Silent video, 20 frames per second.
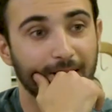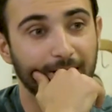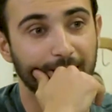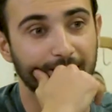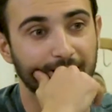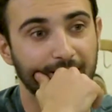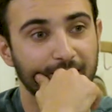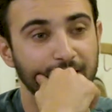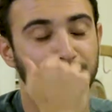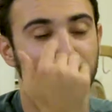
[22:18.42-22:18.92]

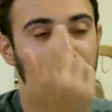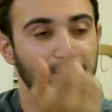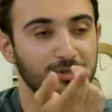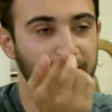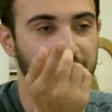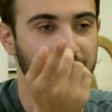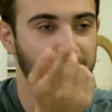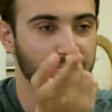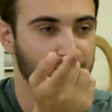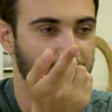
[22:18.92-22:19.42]
I was
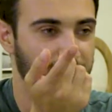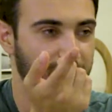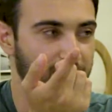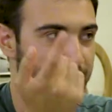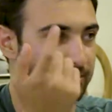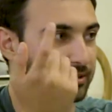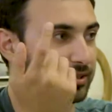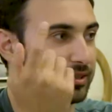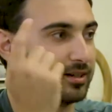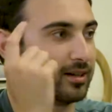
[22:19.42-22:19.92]
watching a new
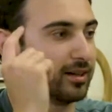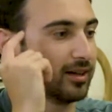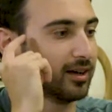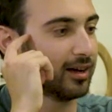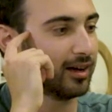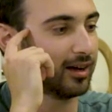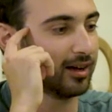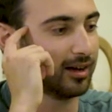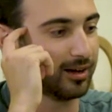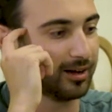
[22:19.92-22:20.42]
show,
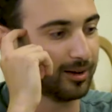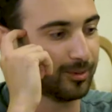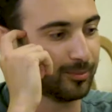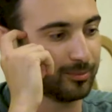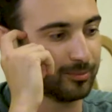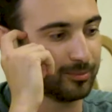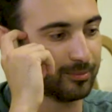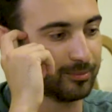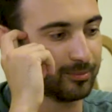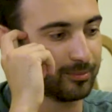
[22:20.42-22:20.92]

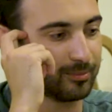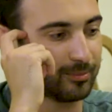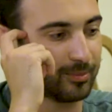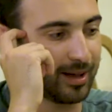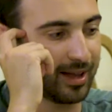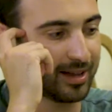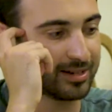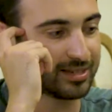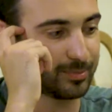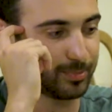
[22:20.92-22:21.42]

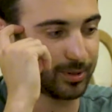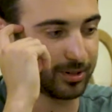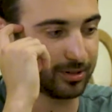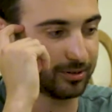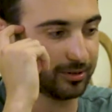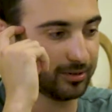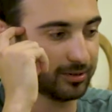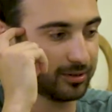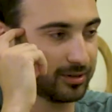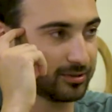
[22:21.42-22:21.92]

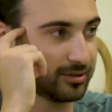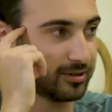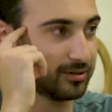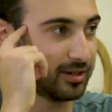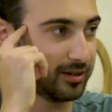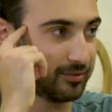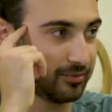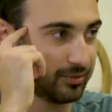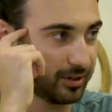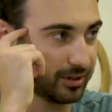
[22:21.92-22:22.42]
Atypical. It's on
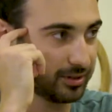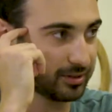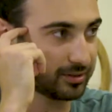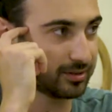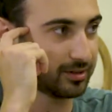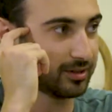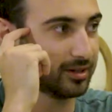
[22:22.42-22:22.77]
Netflix.